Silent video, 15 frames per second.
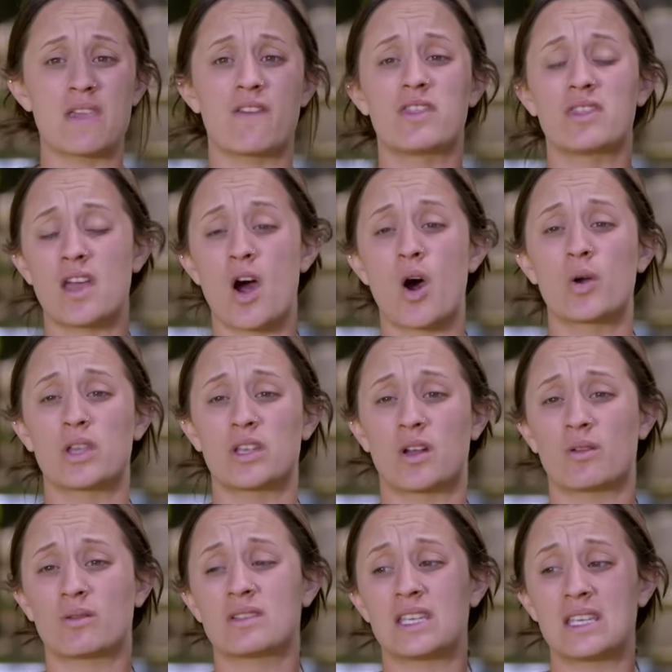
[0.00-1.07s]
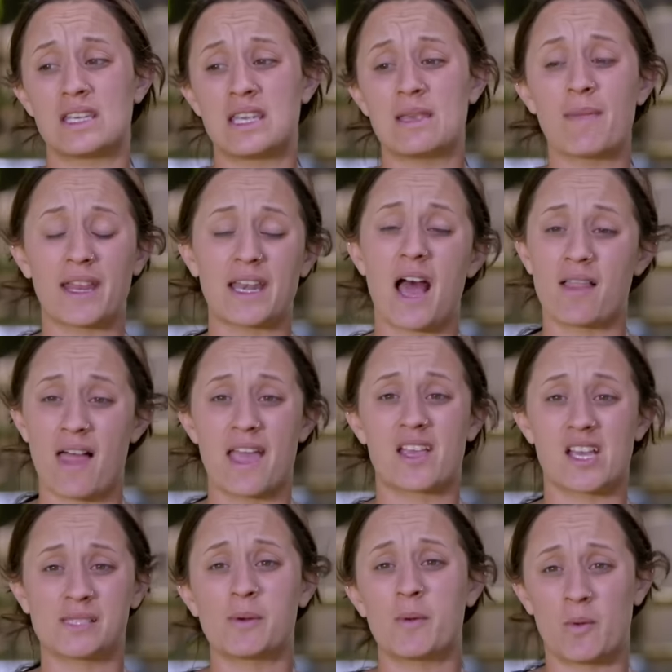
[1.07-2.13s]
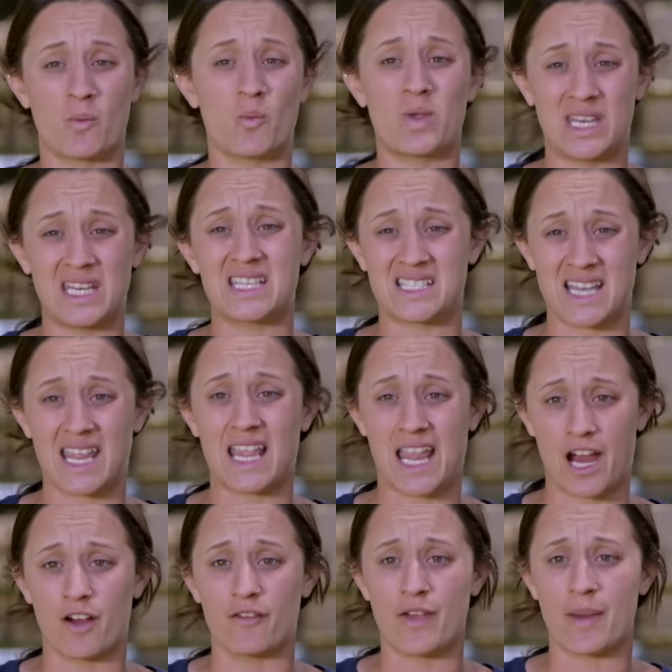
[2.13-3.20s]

even though, you know, he, he may not like us, but we, we need to take care